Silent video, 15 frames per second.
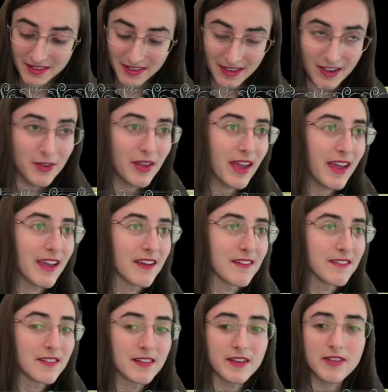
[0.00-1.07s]

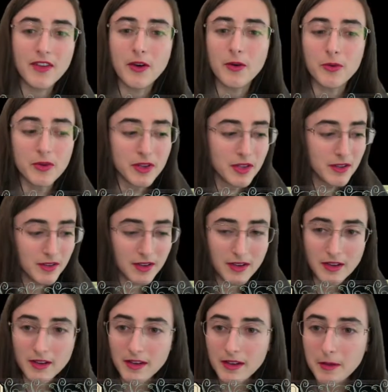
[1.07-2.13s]
Okay, let's go.
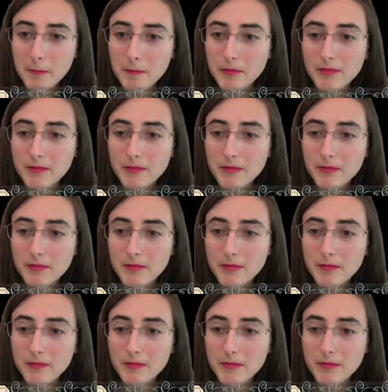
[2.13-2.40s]
Up.